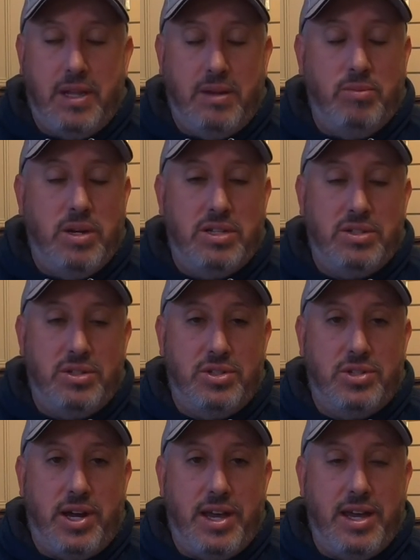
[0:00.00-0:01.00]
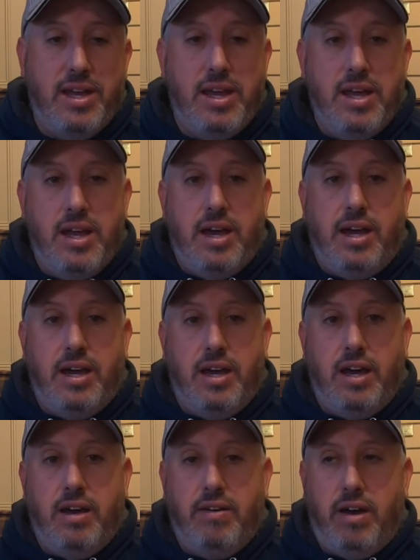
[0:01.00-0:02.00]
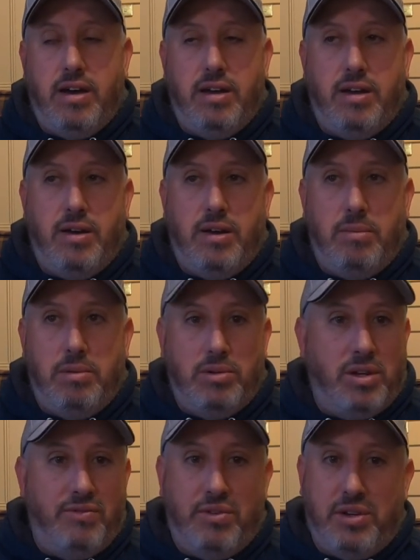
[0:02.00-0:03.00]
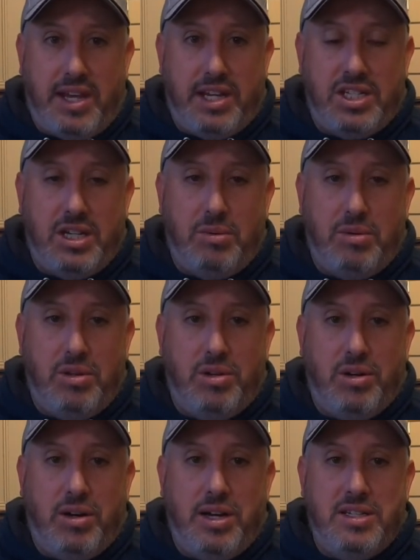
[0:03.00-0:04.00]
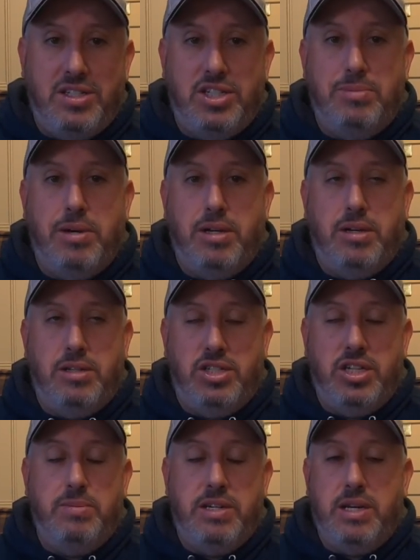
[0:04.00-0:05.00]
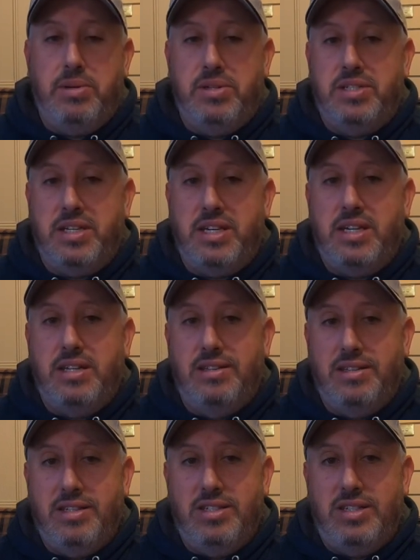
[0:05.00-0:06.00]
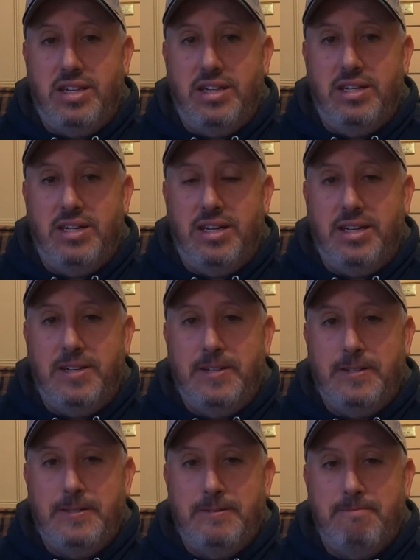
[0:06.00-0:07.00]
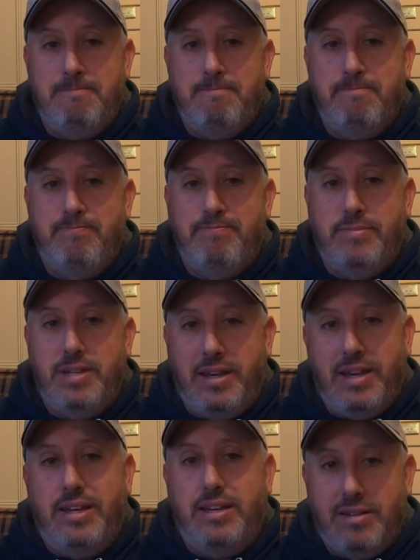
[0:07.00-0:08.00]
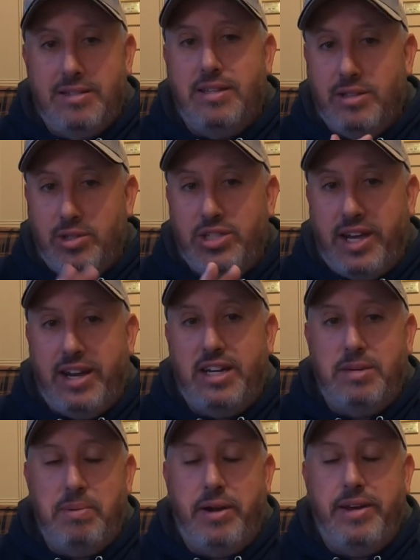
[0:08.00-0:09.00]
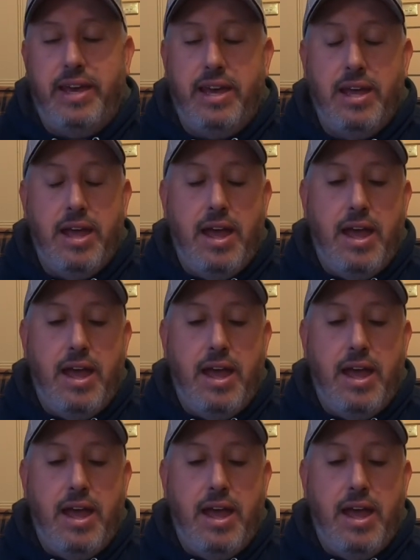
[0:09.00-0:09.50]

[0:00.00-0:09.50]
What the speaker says: Western Australia. I'm looking forward to catching up with you guys at GBWC this year. So little shout out to Perry there.